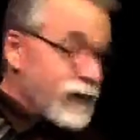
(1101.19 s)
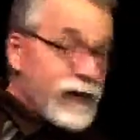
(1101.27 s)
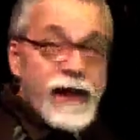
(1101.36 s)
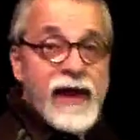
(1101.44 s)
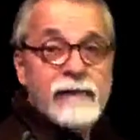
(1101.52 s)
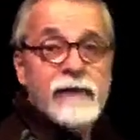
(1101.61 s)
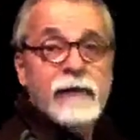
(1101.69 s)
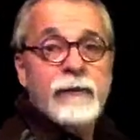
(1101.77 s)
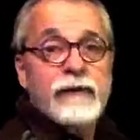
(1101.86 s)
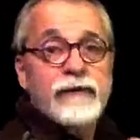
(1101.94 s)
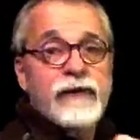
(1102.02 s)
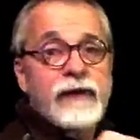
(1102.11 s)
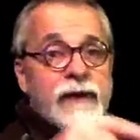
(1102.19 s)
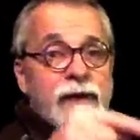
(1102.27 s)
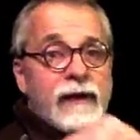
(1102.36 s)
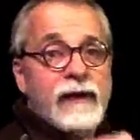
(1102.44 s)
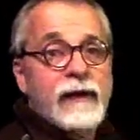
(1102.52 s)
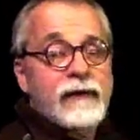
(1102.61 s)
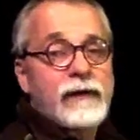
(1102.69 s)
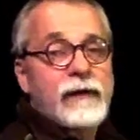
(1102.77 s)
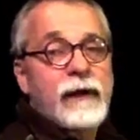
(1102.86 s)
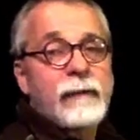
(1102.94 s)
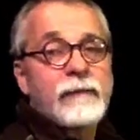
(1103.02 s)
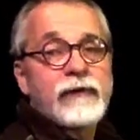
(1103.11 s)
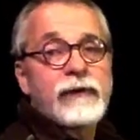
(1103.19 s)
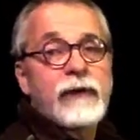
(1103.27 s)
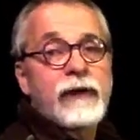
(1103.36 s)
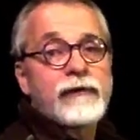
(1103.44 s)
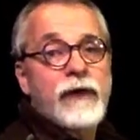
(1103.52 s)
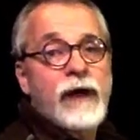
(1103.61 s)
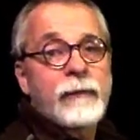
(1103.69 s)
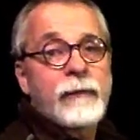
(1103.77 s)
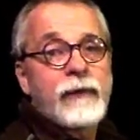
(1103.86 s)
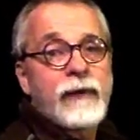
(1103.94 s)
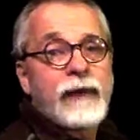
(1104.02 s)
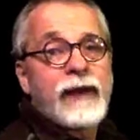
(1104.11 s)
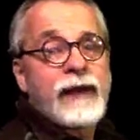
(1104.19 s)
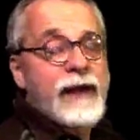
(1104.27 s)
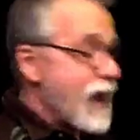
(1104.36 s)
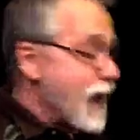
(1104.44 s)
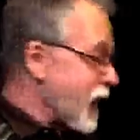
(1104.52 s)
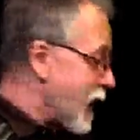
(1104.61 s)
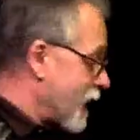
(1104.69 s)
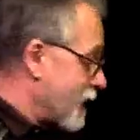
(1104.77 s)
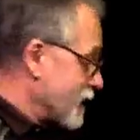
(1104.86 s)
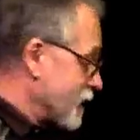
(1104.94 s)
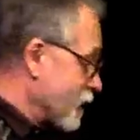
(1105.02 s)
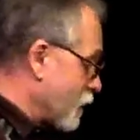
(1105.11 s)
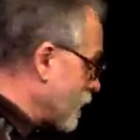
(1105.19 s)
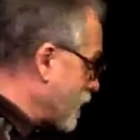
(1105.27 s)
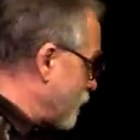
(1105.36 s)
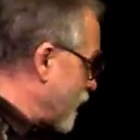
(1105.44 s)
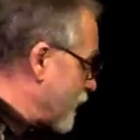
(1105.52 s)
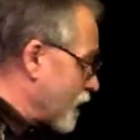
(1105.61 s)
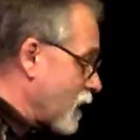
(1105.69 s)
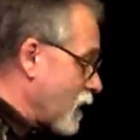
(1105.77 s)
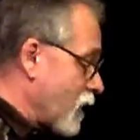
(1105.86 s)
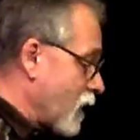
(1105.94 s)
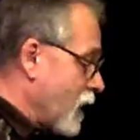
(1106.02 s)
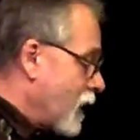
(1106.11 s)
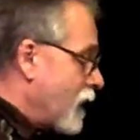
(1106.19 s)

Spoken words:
and I have under my feet a drum and a hi-hat. So we'll give that a go.